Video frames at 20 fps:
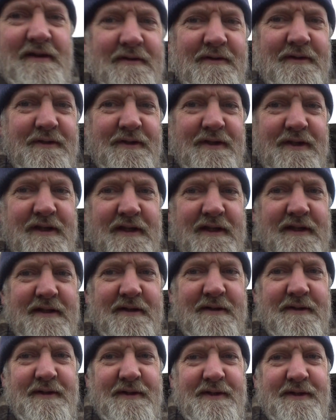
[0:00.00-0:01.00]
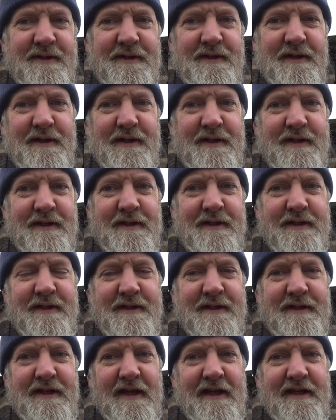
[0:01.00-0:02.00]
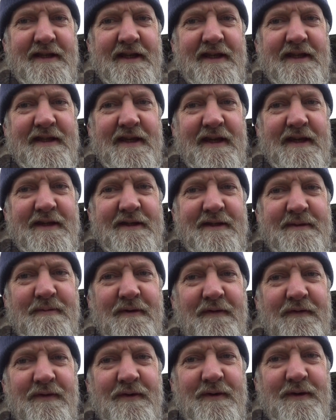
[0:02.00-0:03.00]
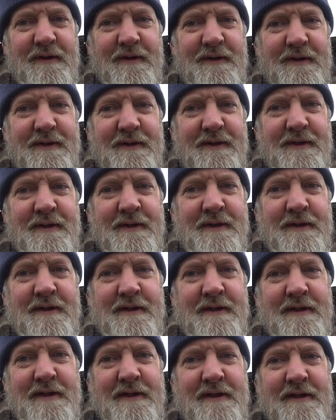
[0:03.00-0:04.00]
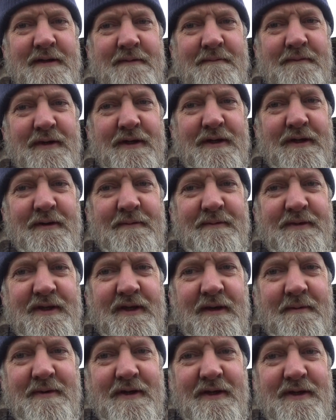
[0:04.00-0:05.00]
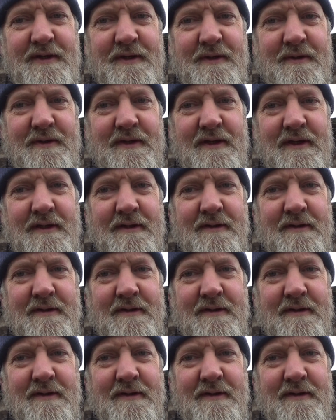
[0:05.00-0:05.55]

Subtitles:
really need at least 90 days before it becomes habitual.